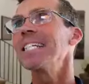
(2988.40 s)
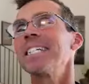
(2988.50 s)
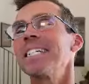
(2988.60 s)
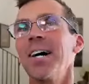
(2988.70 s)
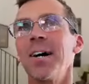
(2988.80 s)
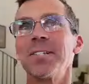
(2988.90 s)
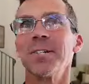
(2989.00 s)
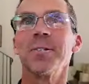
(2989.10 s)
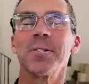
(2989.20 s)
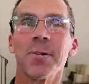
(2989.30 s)
and no. So
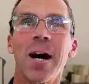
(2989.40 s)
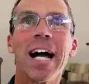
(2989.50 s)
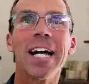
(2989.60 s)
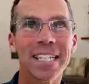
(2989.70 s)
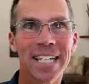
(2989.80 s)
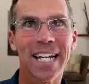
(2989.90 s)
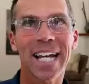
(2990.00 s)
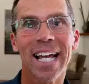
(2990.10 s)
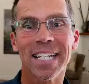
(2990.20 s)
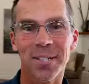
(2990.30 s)

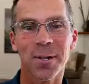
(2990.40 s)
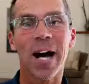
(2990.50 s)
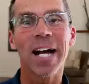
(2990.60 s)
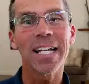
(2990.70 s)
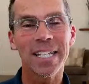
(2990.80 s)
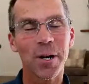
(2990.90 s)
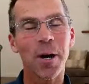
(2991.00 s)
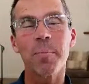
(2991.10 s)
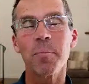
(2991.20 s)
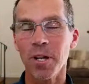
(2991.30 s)

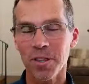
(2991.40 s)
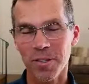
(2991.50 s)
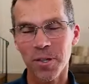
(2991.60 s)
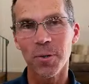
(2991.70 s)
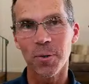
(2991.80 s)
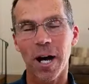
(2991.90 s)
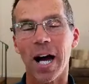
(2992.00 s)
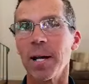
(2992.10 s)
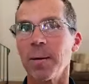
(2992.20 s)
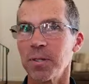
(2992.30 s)
I'm with you. I
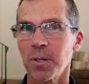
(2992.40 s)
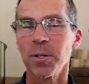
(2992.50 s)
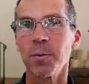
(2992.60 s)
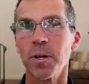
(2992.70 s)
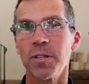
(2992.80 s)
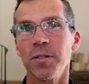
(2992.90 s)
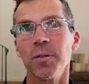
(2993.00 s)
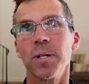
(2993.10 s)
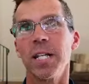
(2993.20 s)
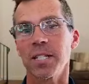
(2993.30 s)
am totally with you.
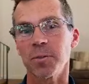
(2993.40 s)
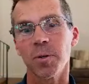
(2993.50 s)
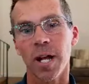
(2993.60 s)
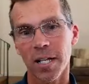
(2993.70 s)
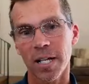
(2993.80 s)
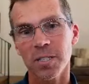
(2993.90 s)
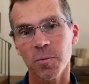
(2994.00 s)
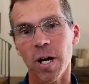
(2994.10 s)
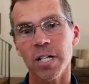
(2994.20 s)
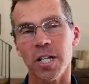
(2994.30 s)
And that's what I like to
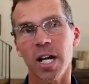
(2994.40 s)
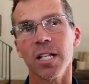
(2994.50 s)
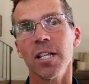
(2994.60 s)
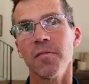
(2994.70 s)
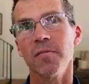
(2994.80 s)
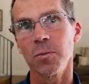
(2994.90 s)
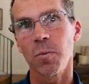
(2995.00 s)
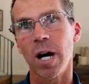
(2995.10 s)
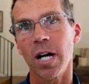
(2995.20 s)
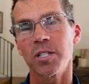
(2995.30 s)
watch. I love to
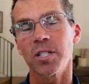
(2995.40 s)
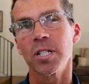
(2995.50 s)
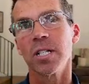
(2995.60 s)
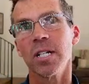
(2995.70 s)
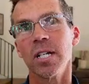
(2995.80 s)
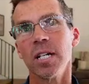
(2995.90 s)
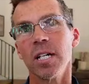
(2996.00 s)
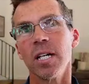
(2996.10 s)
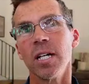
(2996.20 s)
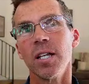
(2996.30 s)
watch
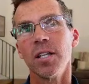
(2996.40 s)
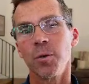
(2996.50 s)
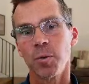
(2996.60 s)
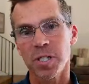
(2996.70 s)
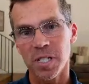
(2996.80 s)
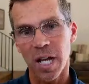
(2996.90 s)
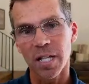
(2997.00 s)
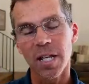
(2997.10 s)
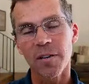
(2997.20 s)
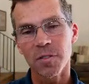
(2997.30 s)
I
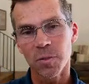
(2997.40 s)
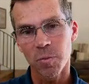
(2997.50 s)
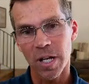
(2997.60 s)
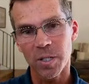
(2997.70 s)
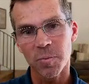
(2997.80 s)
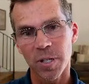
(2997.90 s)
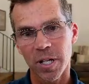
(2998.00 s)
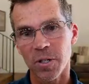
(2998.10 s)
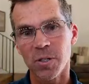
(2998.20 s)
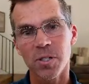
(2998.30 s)
love to watch
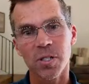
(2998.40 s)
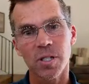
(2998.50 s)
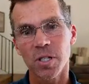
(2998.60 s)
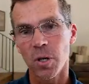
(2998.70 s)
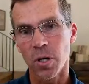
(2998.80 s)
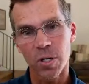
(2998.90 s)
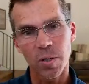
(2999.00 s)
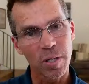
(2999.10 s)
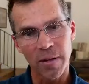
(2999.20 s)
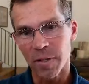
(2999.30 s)
players
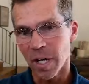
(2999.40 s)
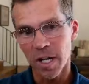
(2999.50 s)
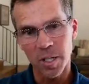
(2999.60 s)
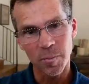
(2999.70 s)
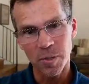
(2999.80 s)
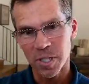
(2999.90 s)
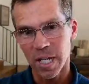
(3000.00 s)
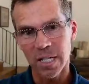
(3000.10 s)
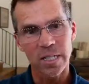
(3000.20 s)
giving 100%,